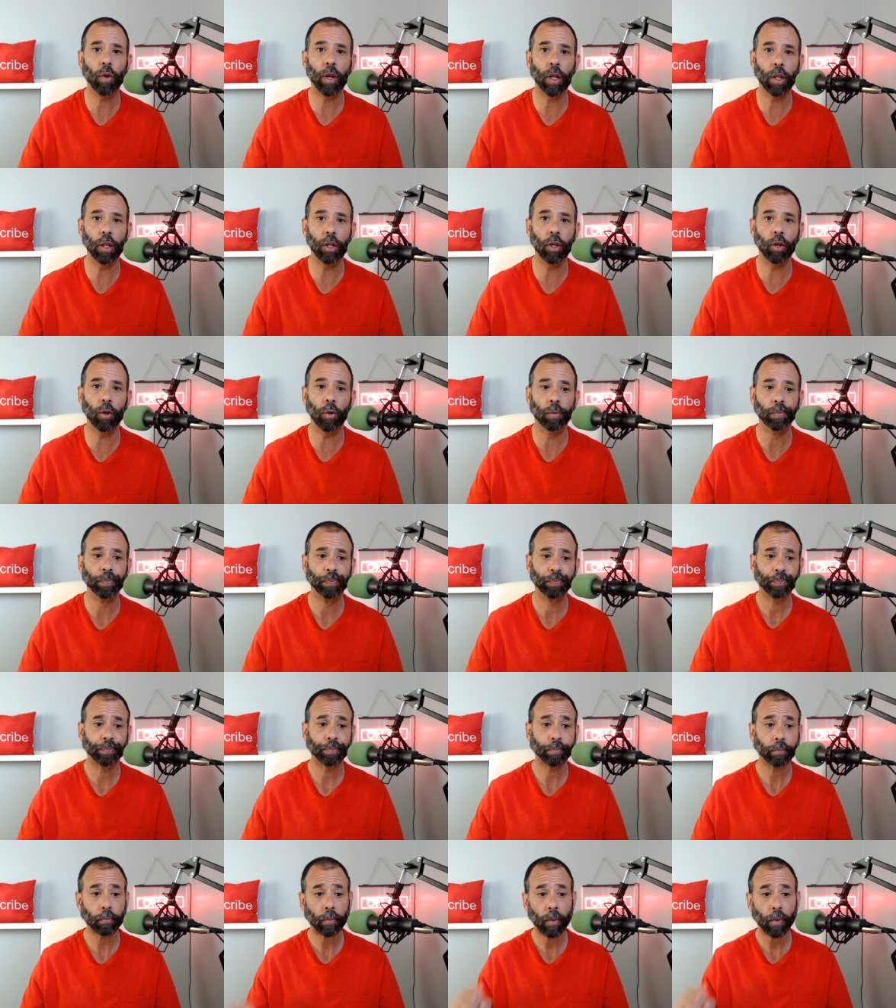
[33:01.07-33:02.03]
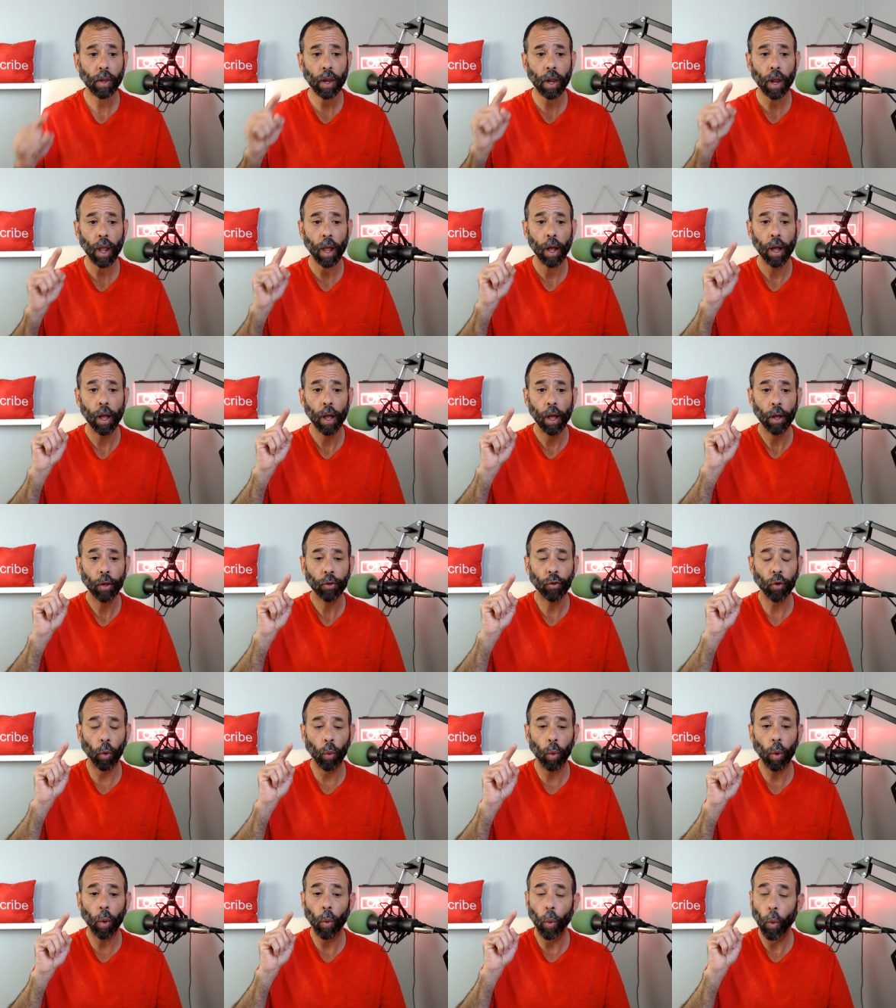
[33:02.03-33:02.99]
you can do.
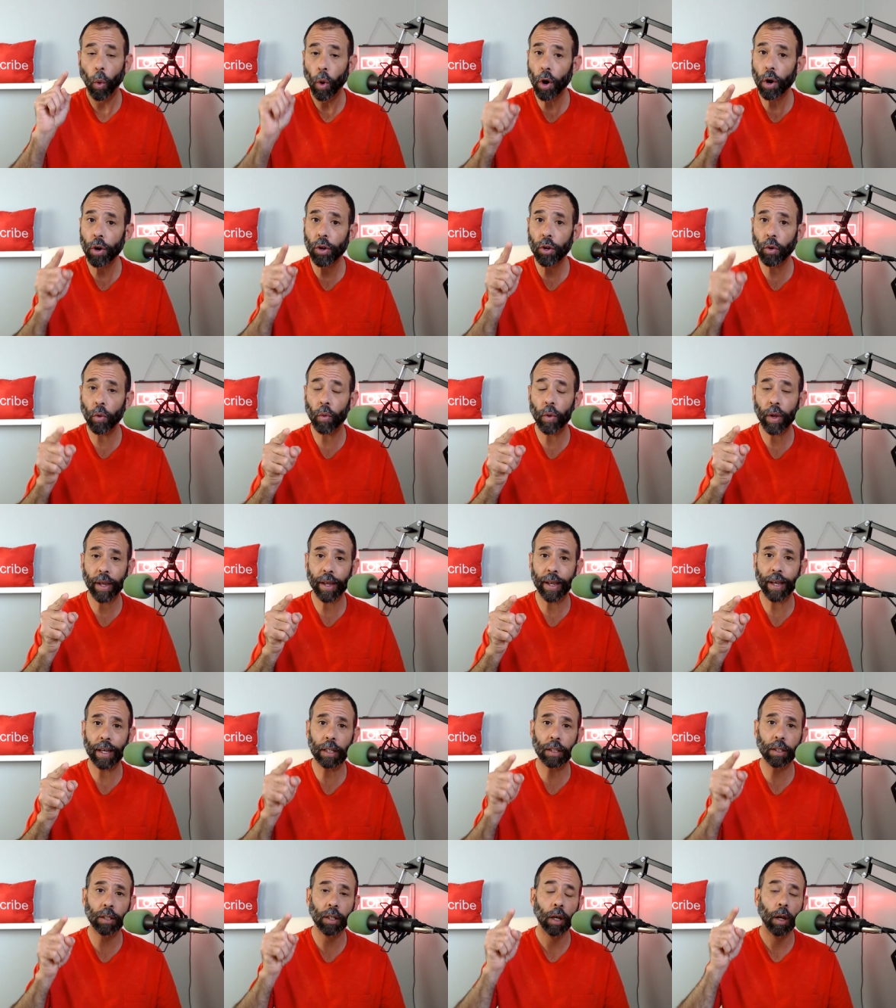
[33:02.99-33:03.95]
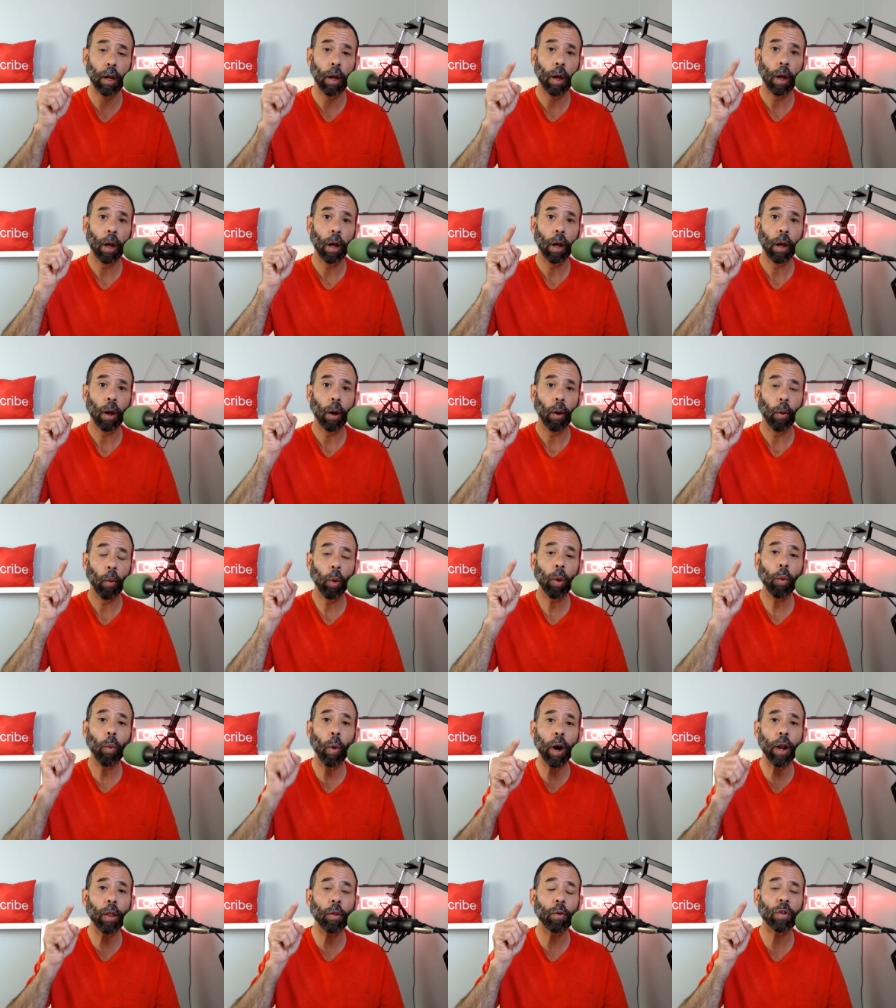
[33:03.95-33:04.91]
So what we're doing is
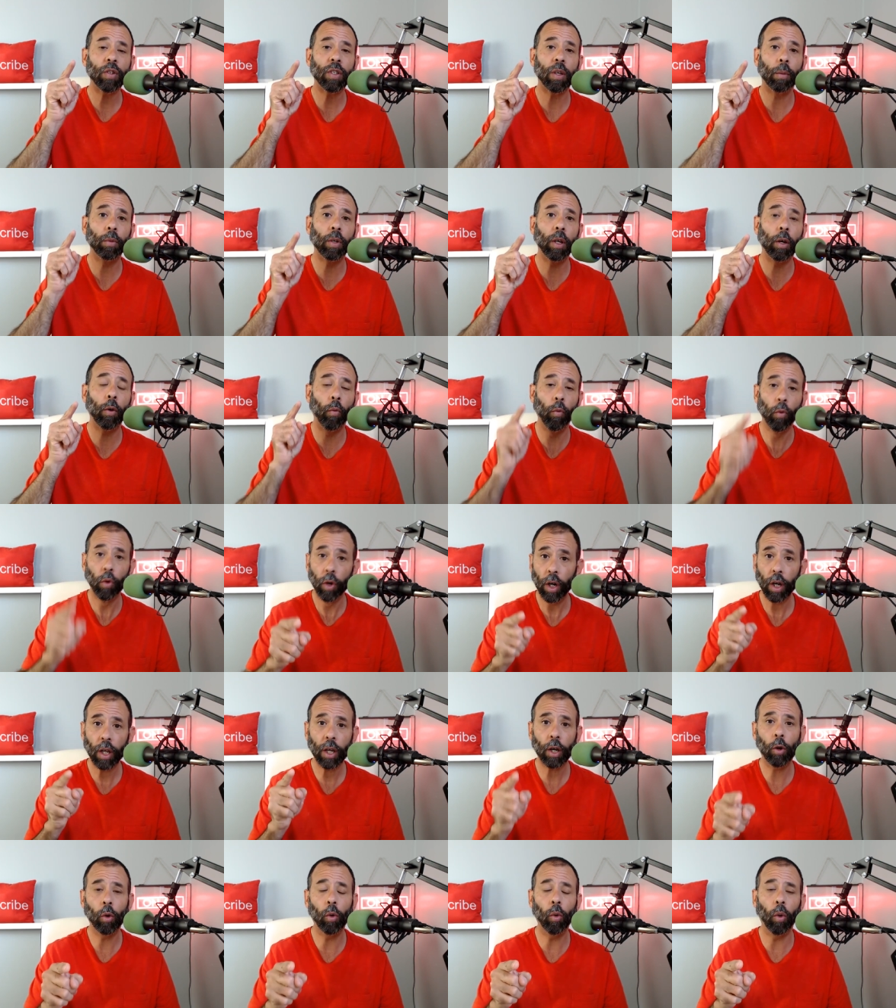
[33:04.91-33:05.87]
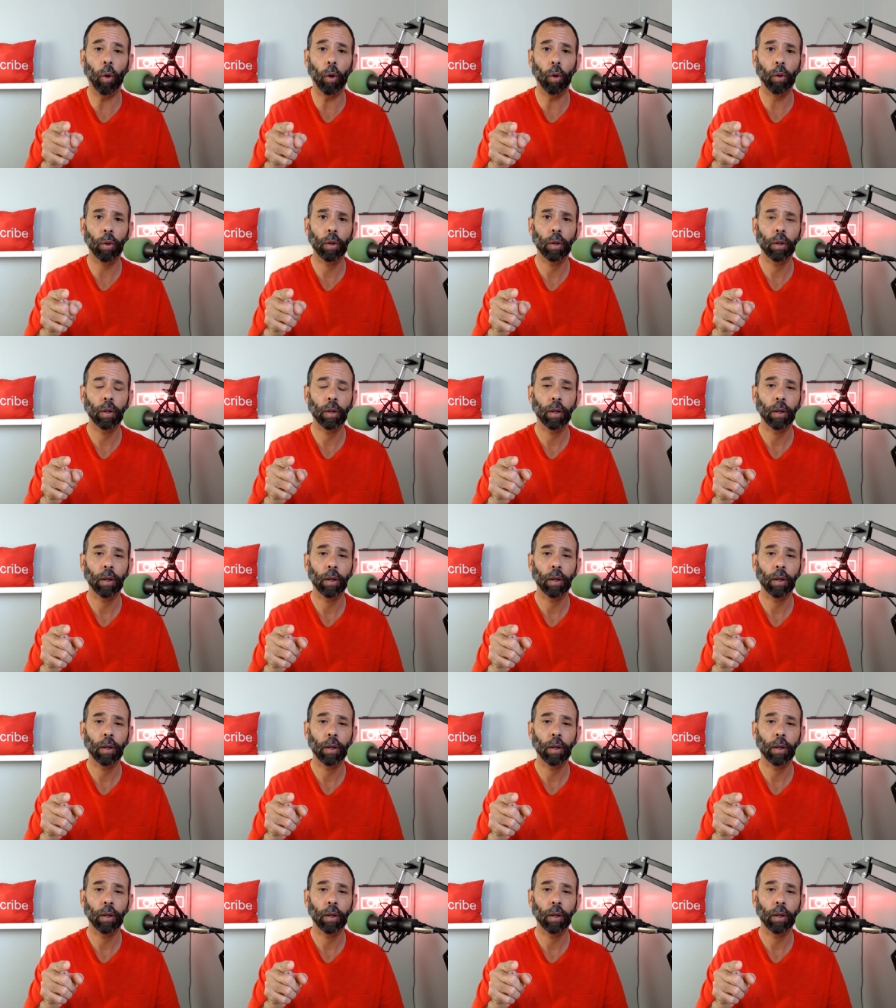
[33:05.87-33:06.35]
we want to do something really cool.